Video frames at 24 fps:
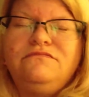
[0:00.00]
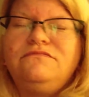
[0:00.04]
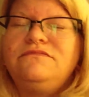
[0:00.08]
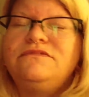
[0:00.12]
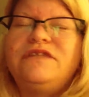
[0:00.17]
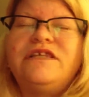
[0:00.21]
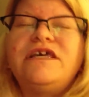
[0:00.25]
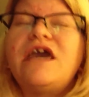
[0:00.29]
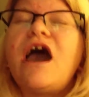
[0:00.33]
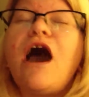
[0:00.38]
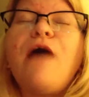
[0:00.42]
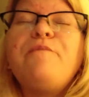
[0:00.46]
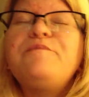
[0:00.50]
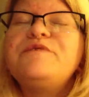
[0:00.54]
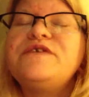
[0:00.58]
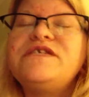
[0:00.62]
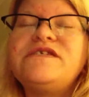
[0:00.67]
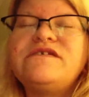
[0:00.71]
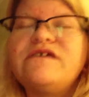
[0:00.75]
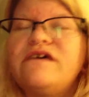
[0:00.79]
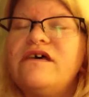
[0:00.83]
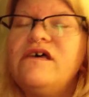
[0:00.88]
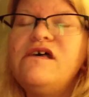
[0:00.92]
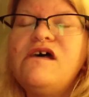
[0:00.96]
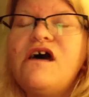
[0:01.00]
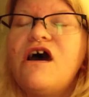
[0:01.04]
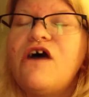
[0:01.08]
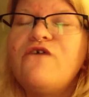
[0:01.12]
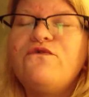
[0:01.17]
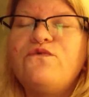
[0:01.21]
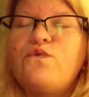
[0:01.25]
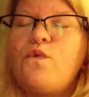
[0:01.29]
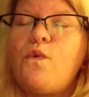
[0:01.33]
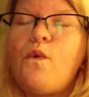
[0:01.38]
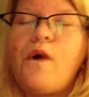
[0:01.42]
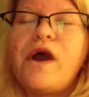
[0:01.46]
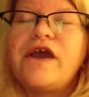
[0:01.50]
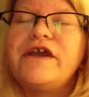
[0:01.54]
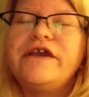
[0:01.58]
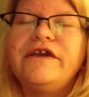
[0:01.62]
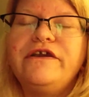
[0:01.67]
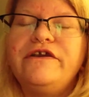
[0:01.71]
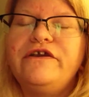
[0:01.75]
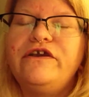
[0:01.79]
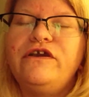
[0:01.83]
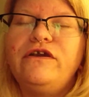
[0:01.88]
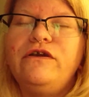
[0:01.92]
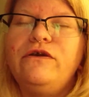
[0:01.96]
the opposite of what
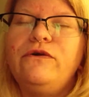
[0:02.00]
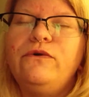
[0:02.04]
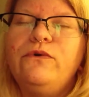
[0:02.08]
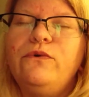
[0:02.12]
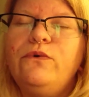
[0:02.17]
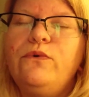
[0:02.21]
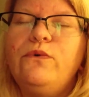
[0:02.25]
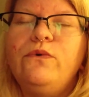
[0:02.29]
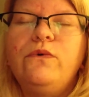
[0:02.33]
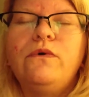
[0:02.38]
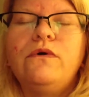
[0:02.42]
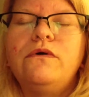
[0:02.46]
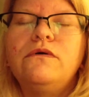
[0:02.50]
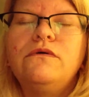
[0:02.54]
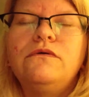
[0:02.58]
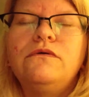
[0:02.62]
you...